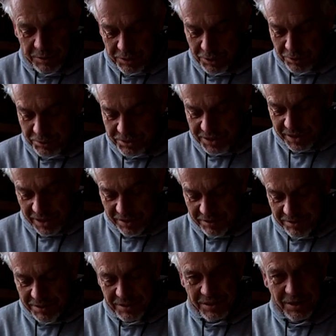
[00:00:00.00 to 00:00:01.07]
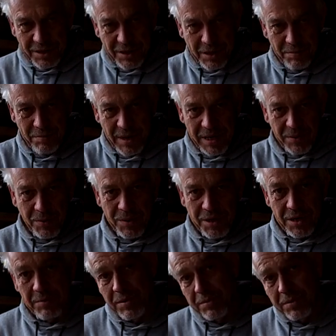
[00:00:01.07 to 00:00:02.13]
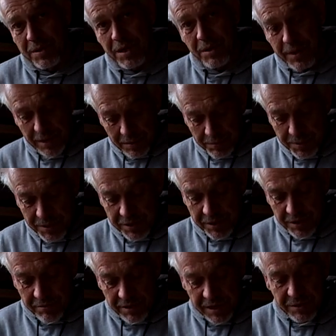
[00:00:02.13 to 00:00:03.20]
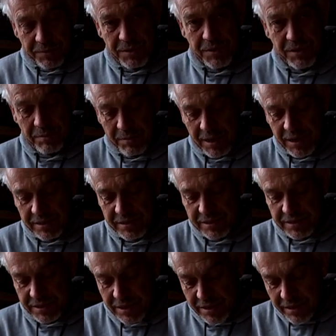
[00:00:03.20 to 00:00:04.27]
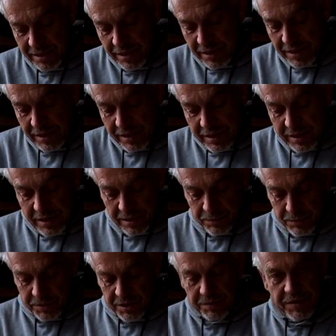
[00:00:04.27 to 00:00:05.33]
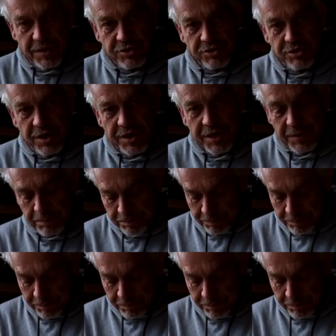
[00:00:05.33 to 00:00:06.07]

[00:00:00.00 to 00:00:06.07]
tools together and uh, I'll make one up and we'll go out and put it around one of the plants and we'll give it a try.